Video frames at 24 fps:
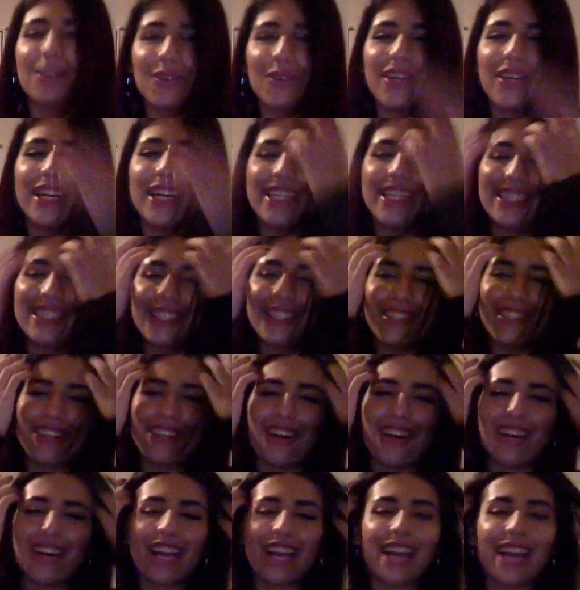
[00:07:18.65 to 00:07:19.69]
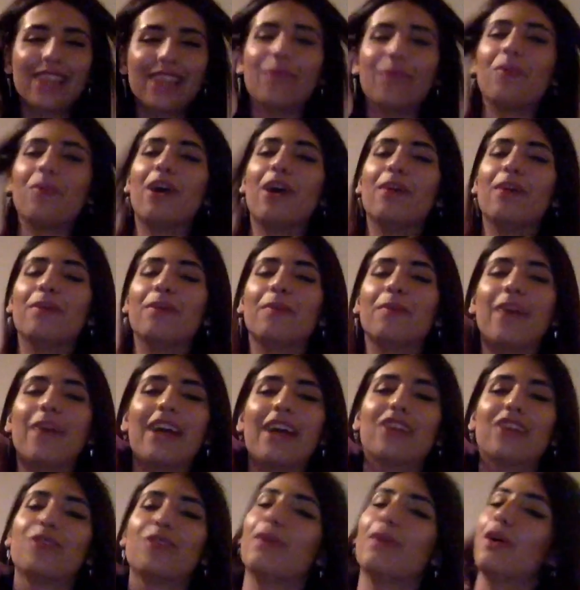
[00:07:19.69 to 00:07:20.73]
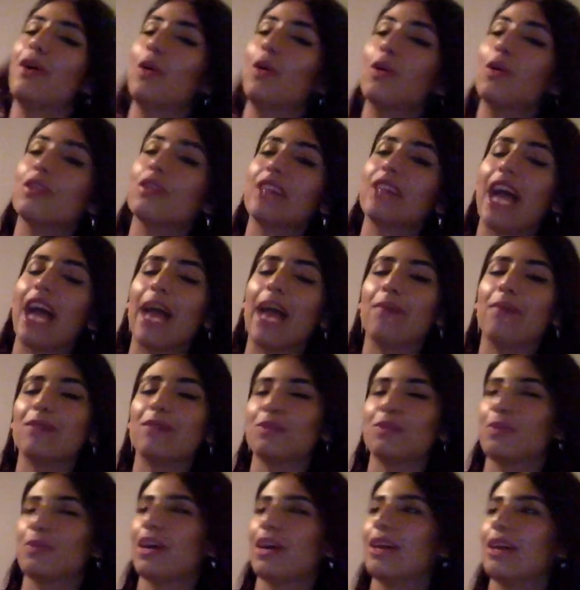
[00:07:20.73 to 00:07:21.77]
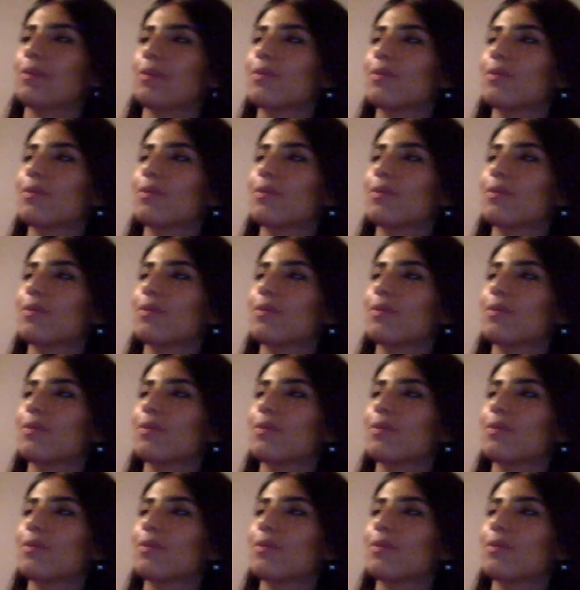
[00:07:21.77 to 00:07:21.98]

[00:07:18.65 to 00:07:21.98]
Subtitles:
it, you know. It kind of brought me back to my old times, but